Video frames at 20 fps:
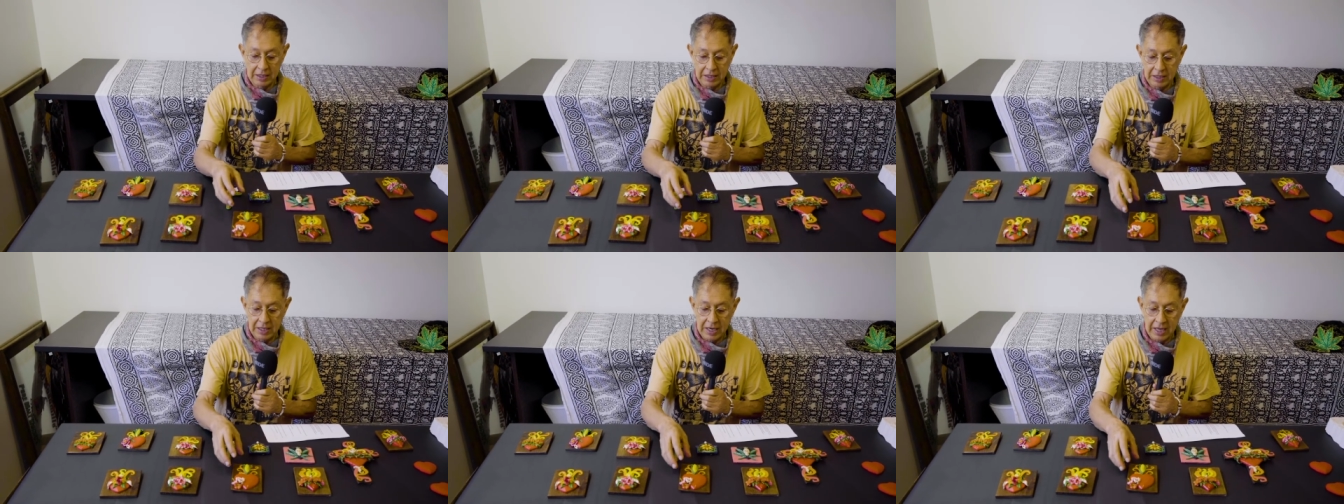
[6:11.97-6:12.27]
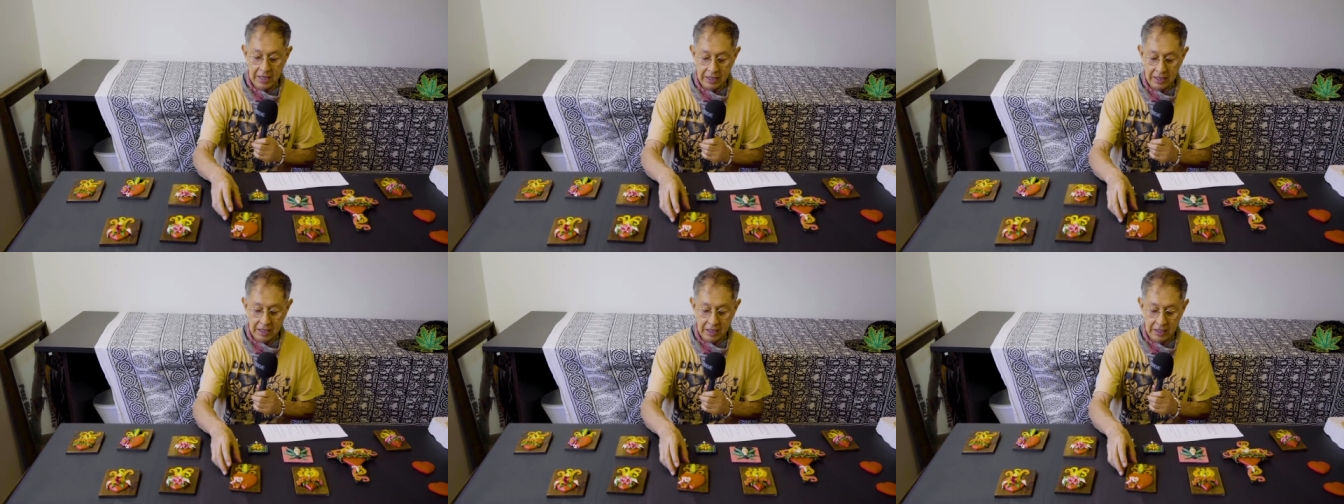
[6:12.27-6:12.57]

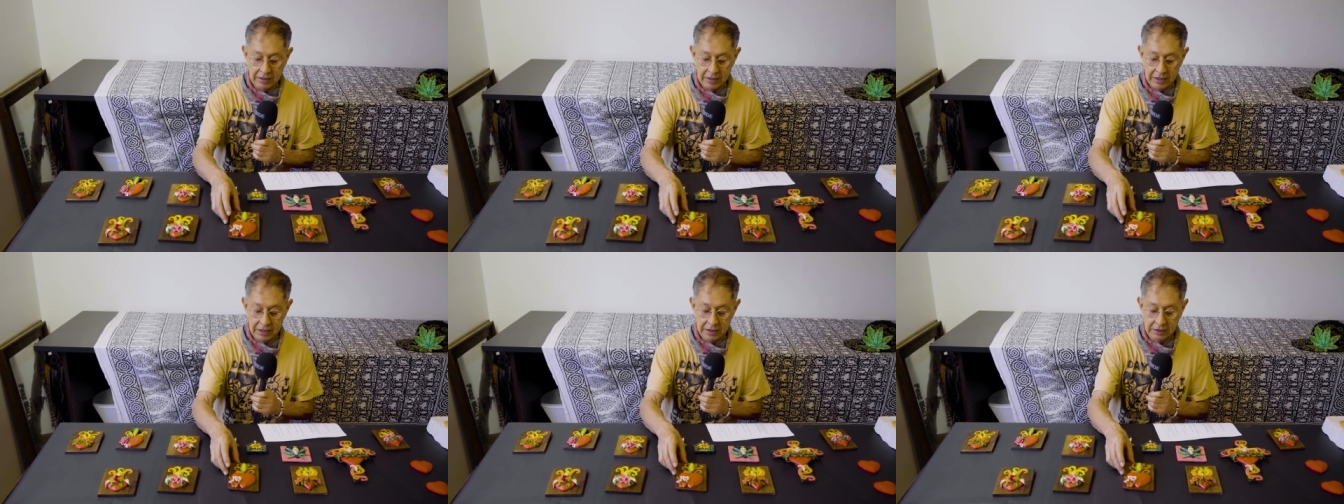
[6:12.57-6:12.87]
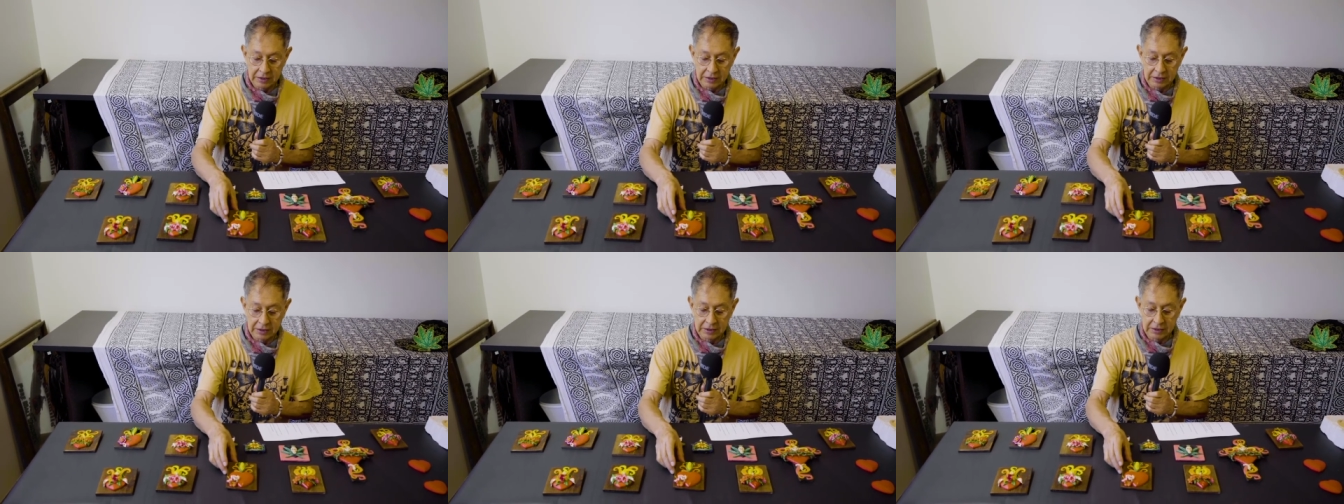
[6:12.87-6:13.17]
like
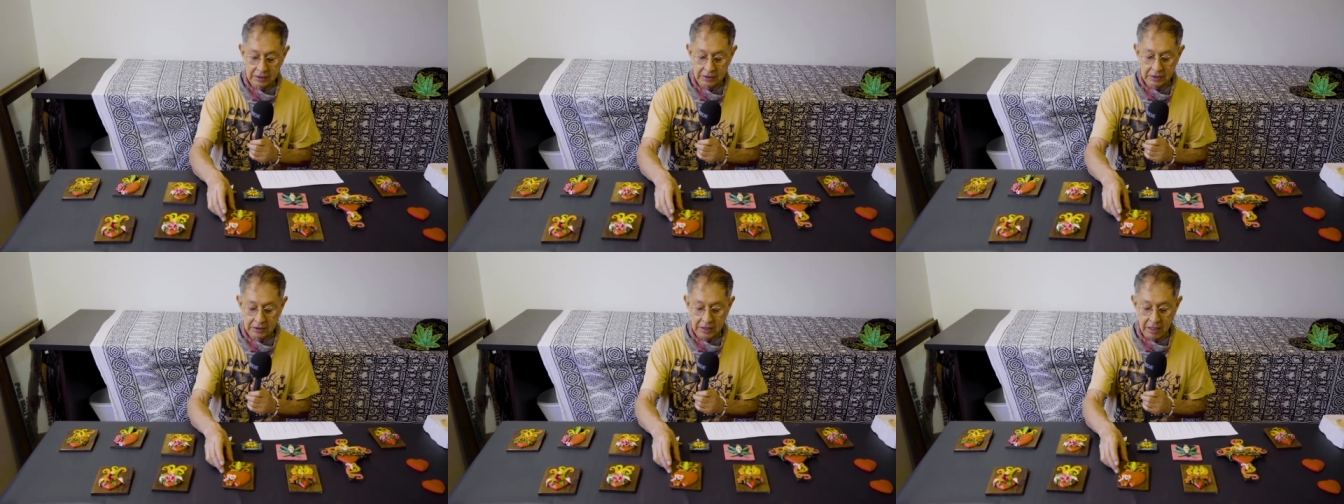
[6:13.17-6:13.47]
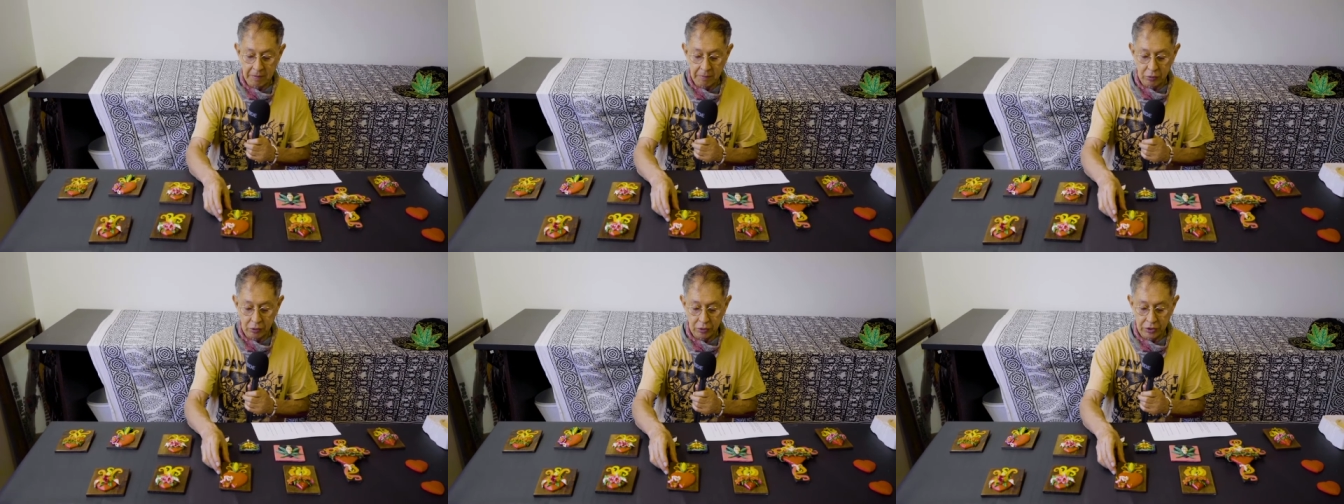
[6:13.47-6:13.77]
this
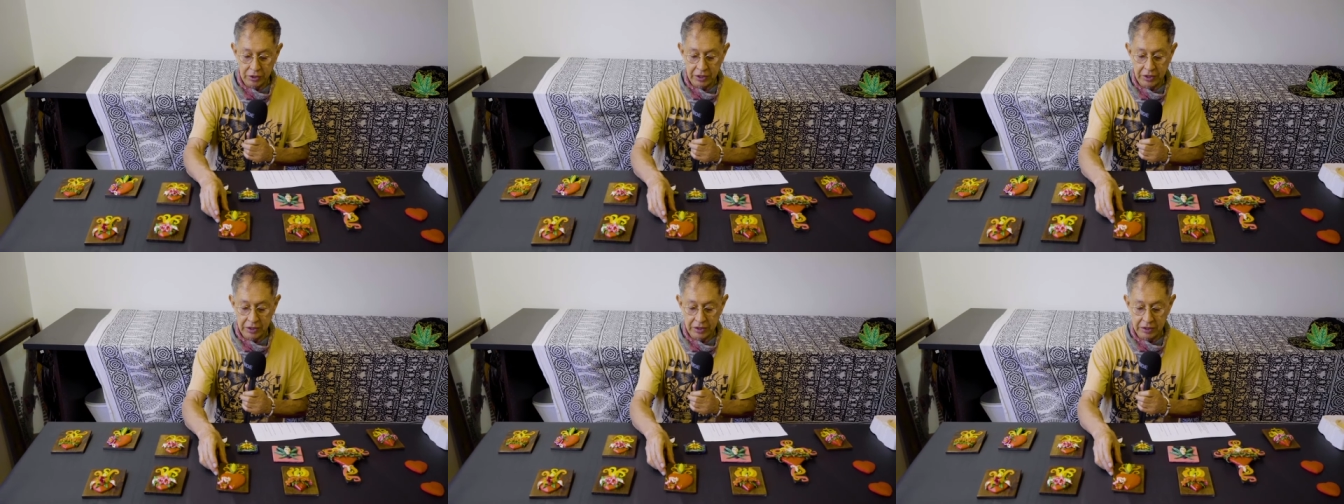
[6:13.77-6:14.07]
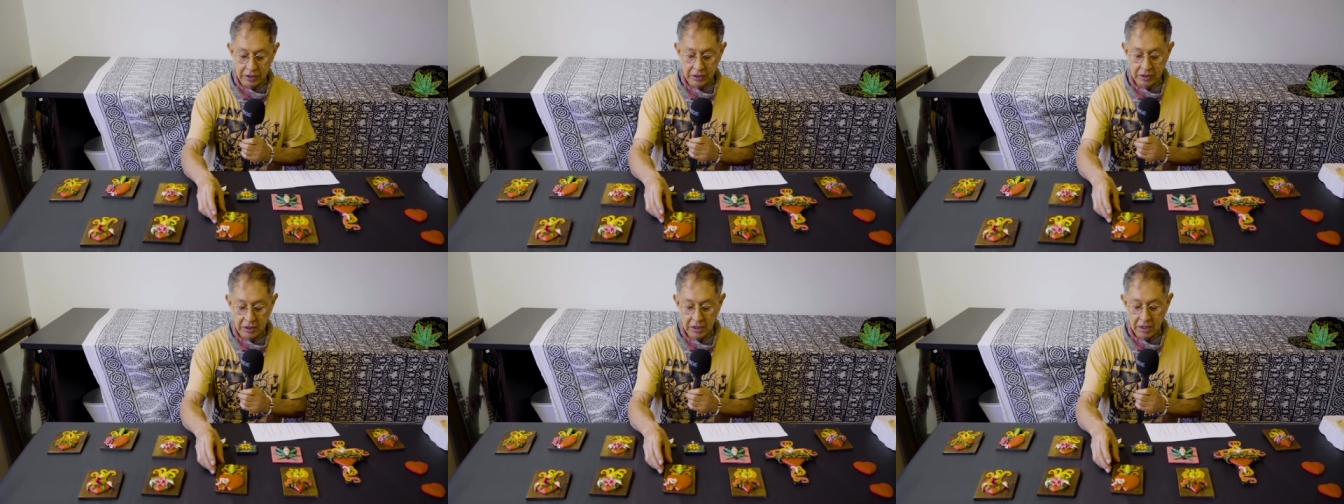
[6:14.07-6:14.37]
sample
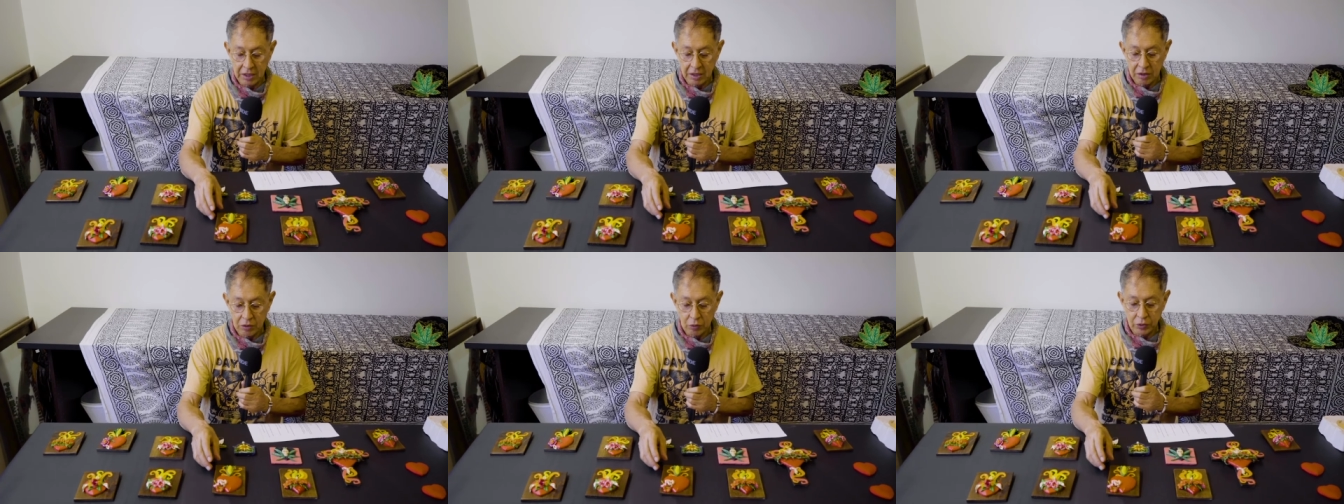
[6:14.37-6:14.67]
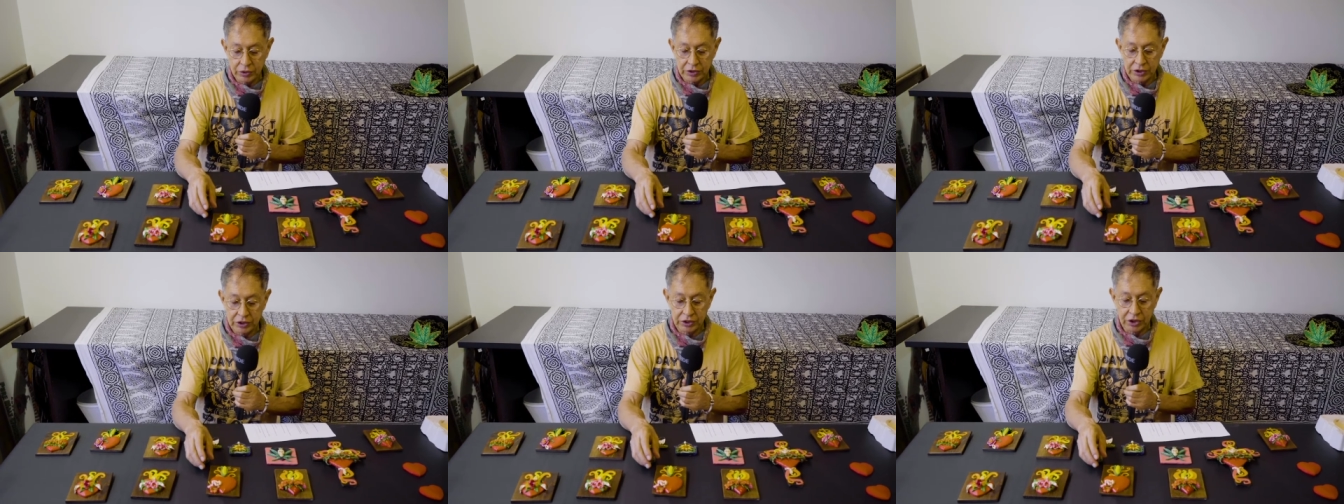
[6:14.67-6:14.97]
here,
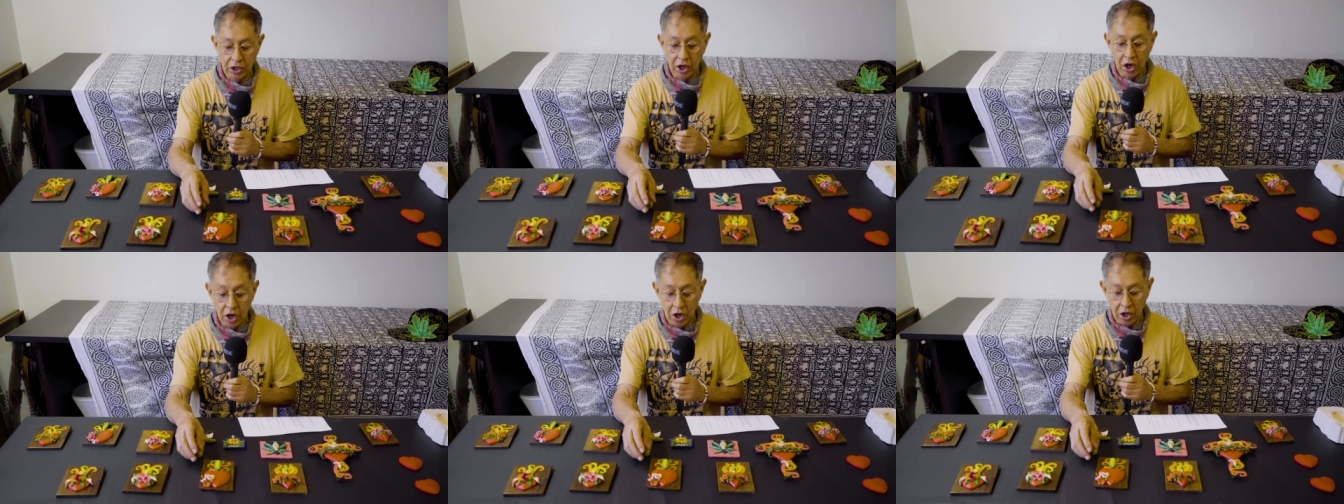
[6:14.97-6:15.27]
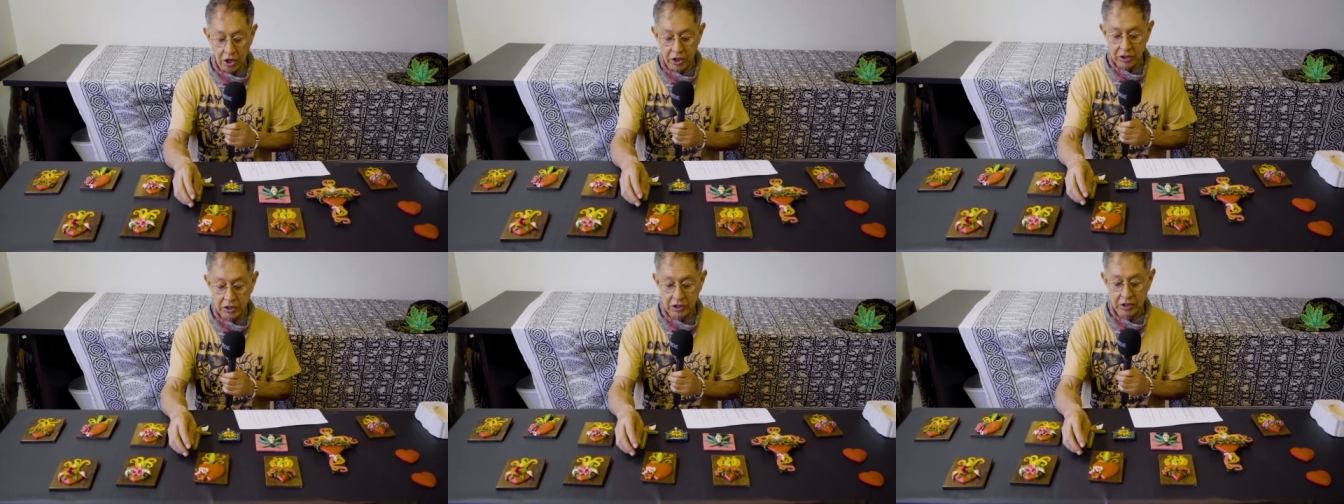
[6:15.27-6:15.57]
which is a
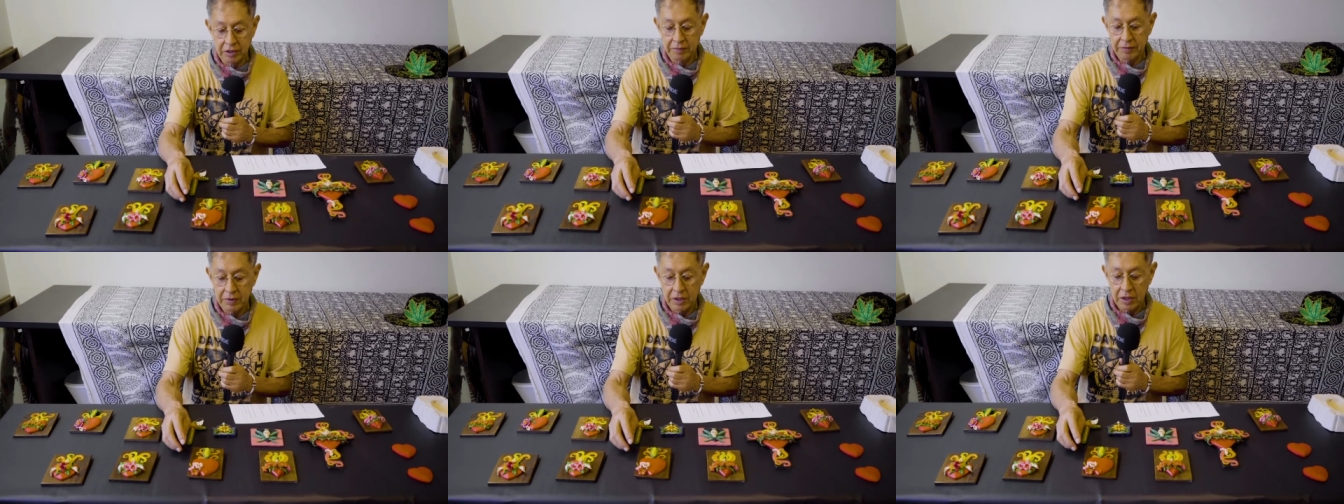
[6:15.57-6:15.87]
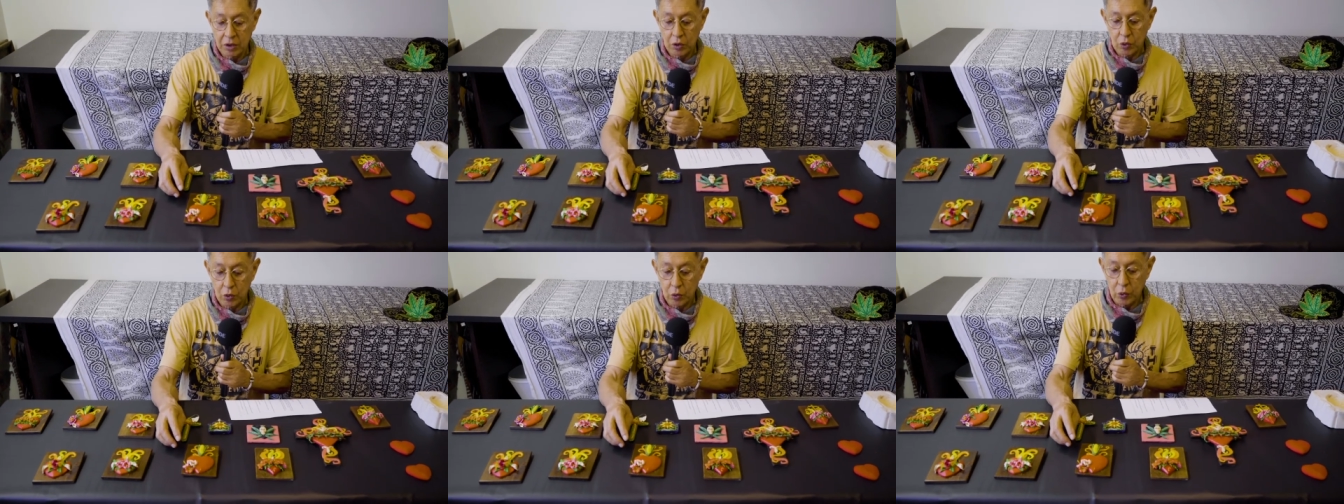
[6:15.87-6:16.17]
heart
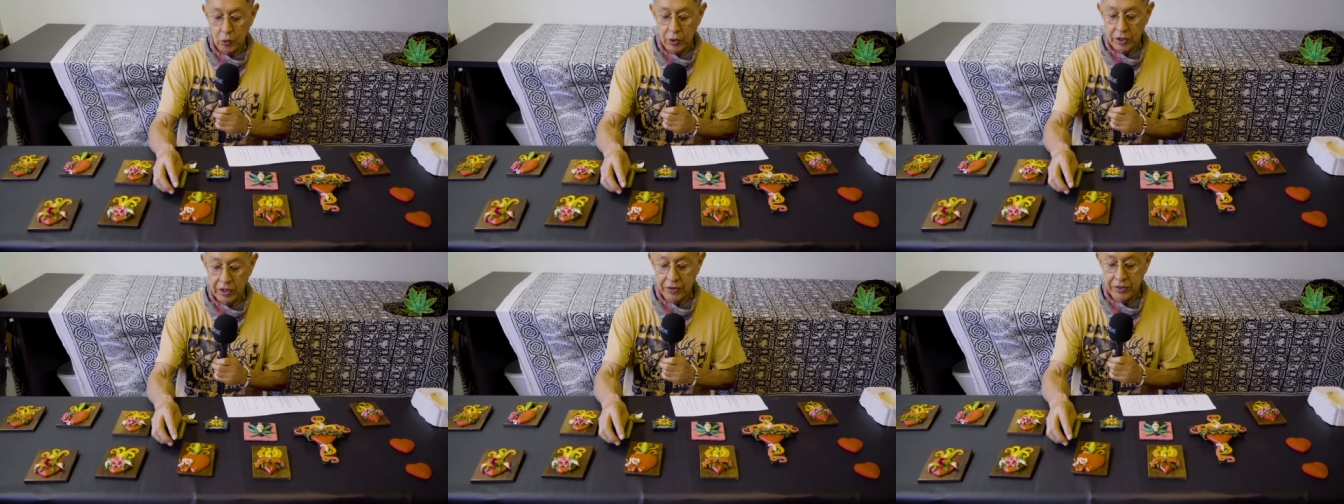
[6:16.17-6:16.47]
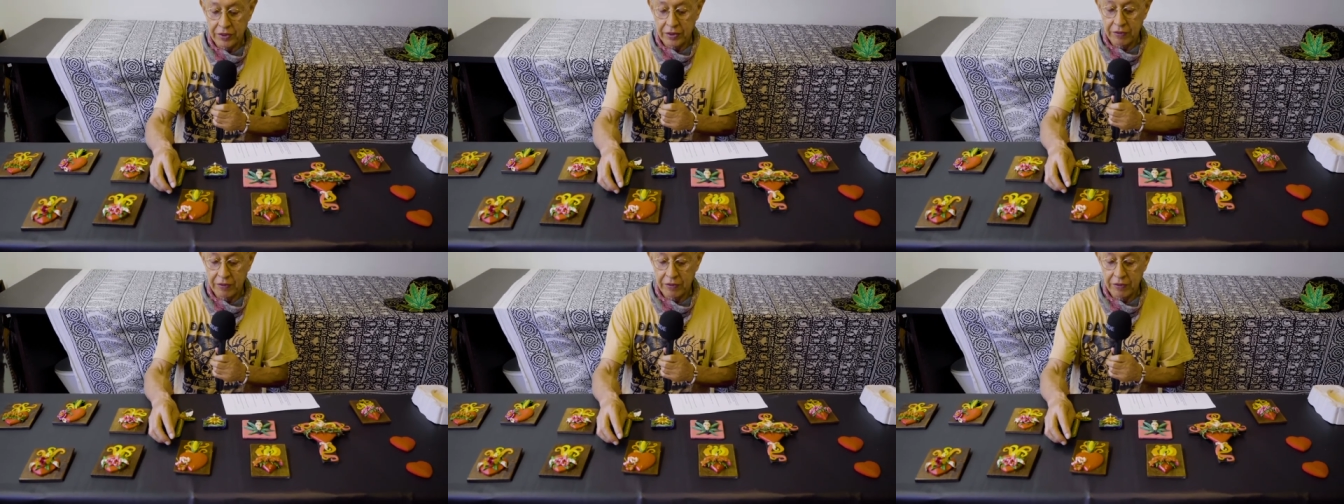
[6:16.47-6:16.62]
with